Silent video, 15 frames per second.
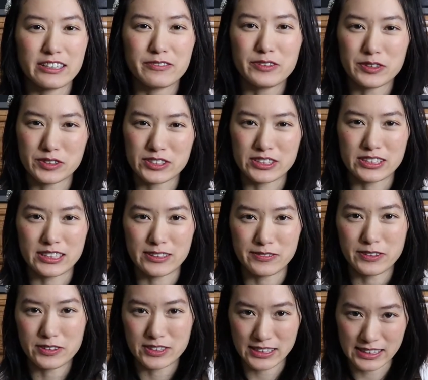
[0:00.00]
in the future
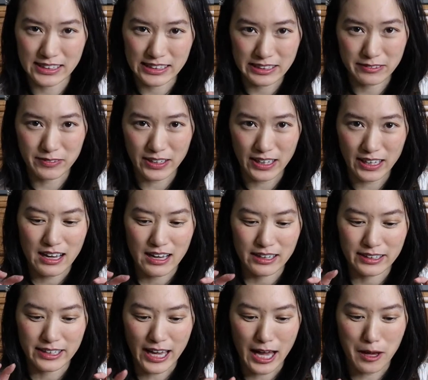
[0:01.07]
if you just leave
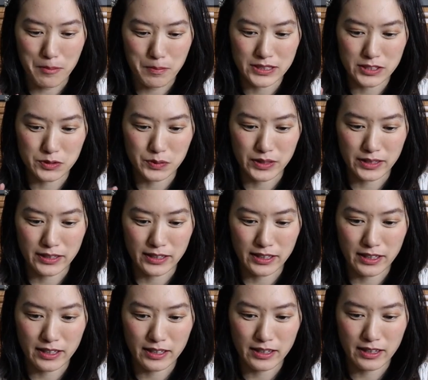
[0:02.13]
a gap between
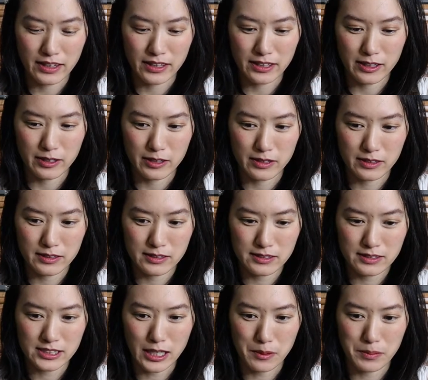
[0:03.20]
the
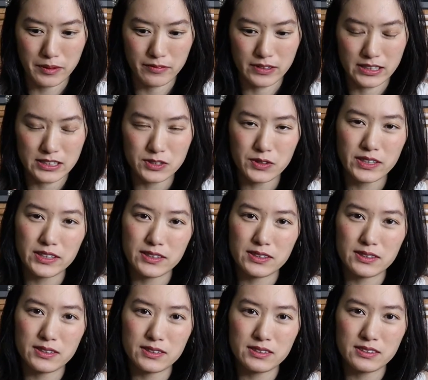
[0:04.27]
top of the
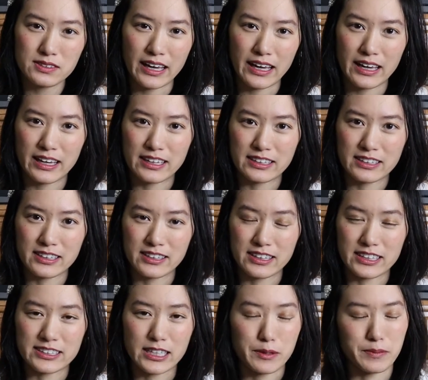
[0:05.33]
soil and
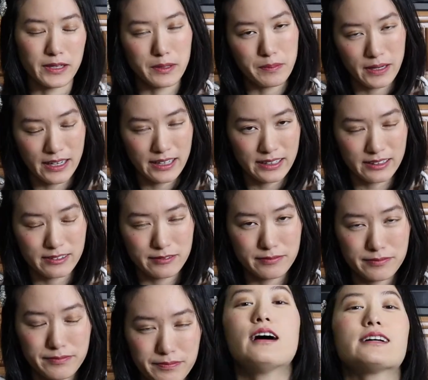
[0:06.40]
the top of the pot.
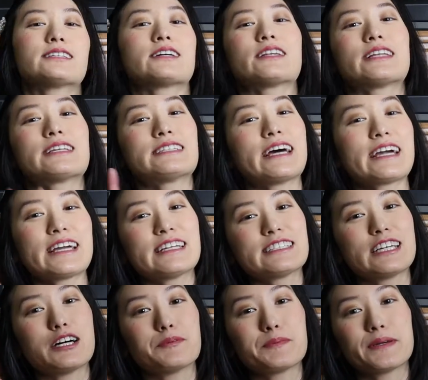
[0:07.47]
So the second
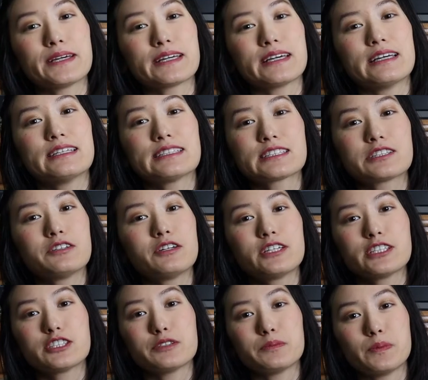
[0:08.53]
topic is
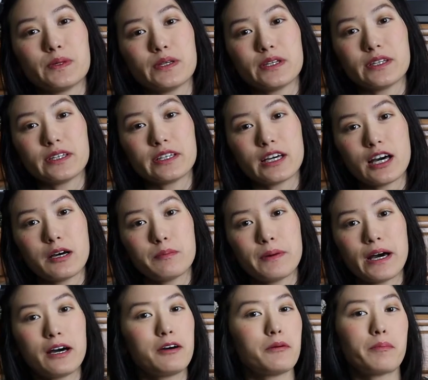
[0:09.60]
going to be
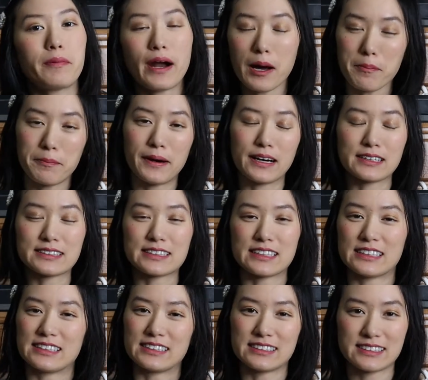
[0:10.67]
about prop
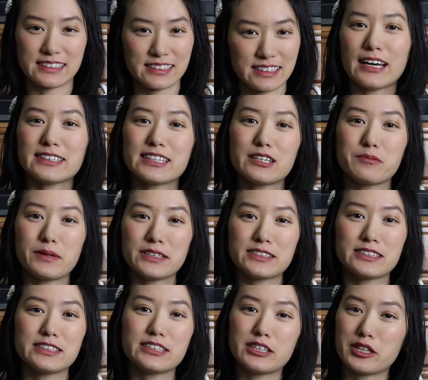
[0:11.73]
boxes. As I
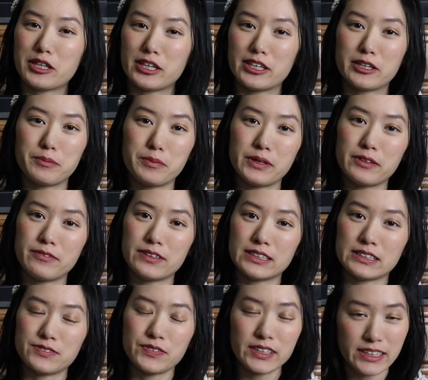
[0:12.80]
mentioned in a
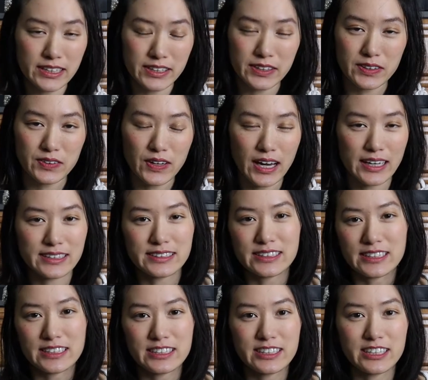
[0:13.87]
previous video, I
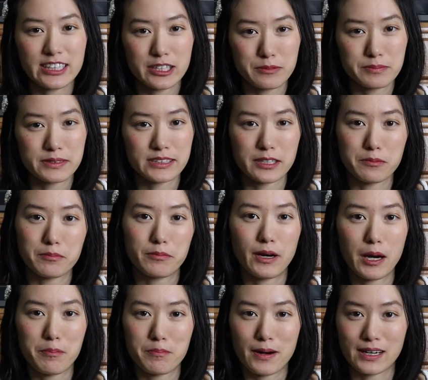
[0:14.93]
did keep some
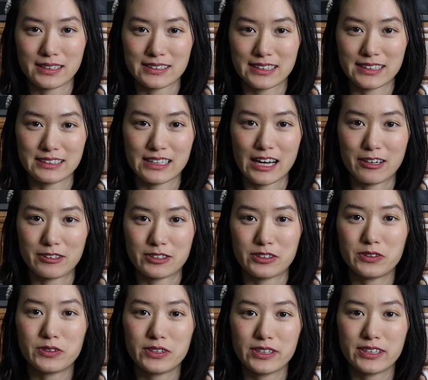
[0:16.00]
prop boxes
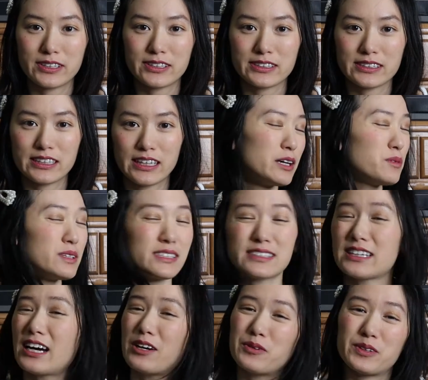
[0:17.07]
outdoors. It was
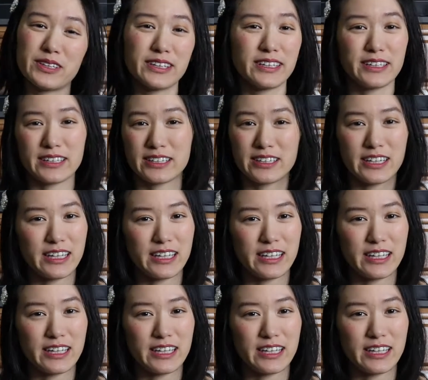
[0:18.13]
not really a good